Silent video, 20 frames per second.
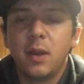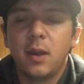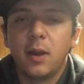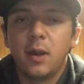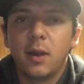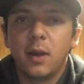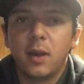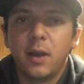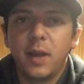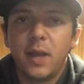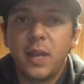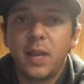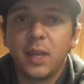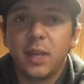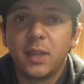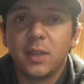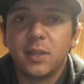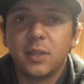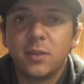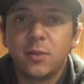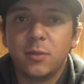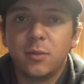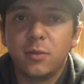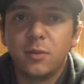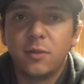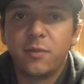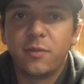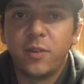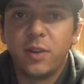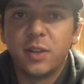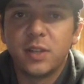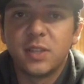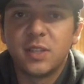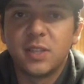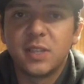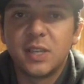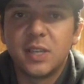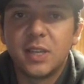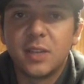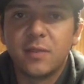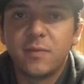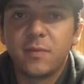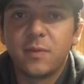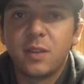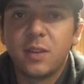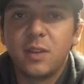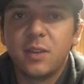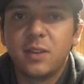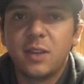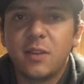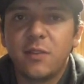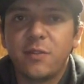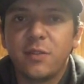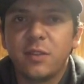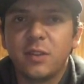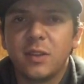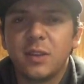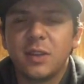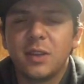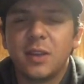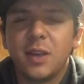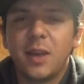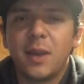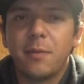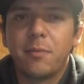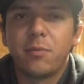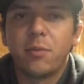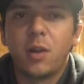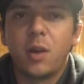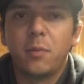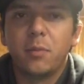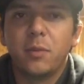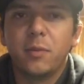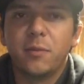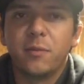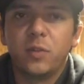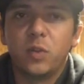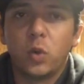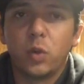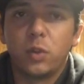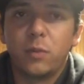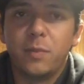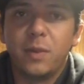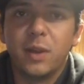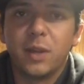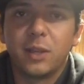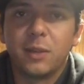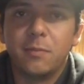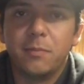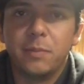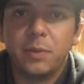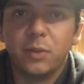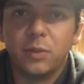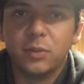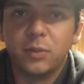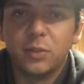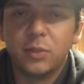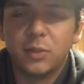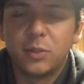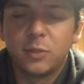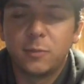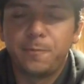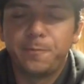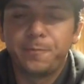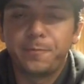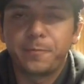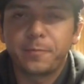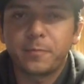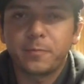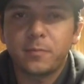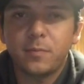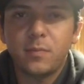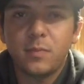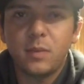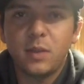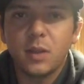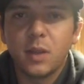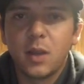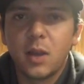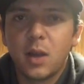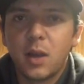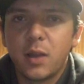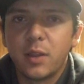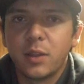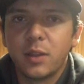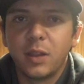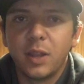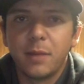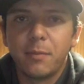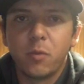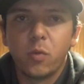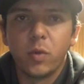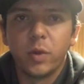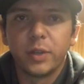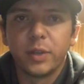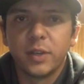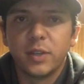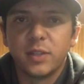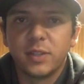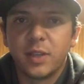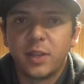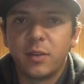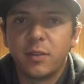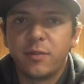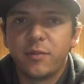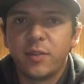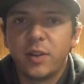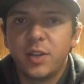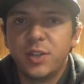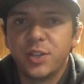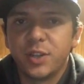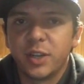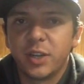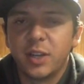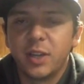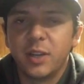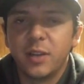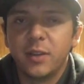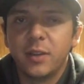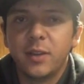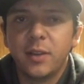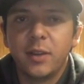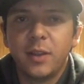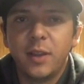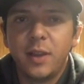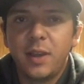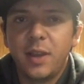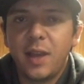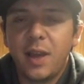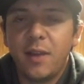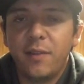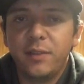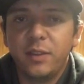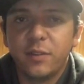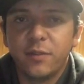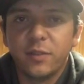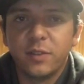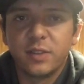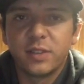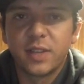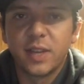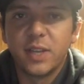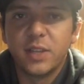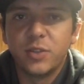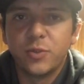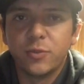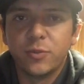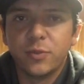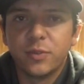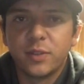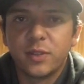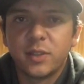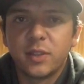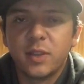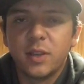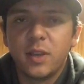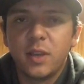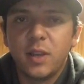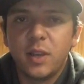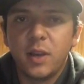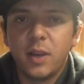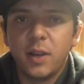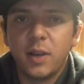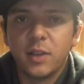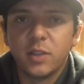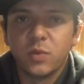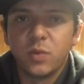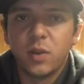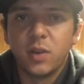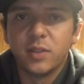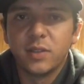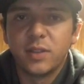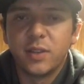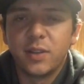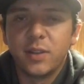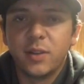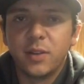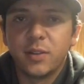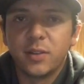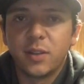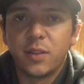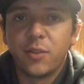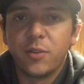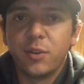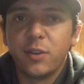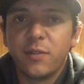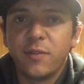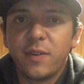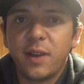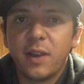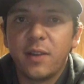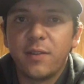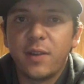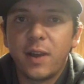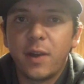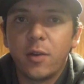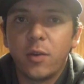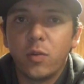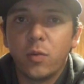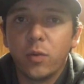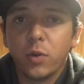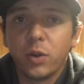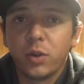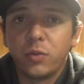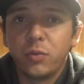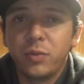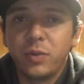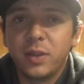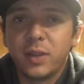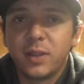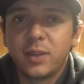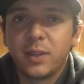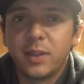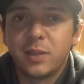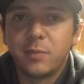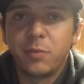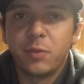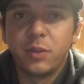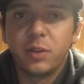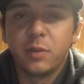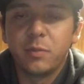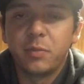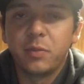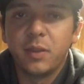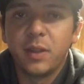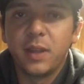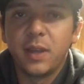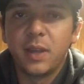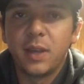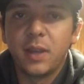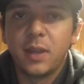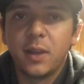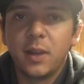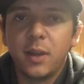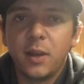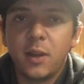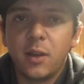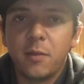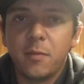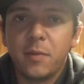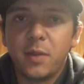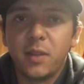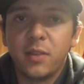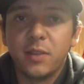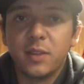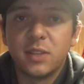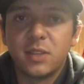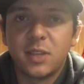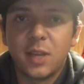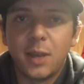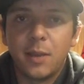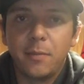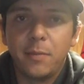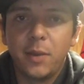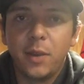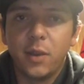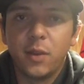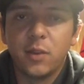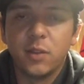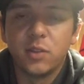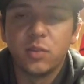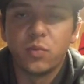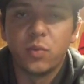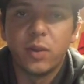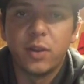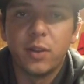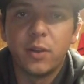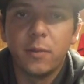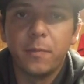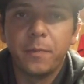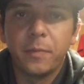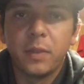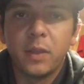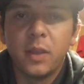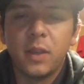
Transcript: Heading into the French scene, definitely a problem for North American builders. The labor workers that are French are going to have different schedules, as well as there's a 35-hour work week that's put into play in this time period as well.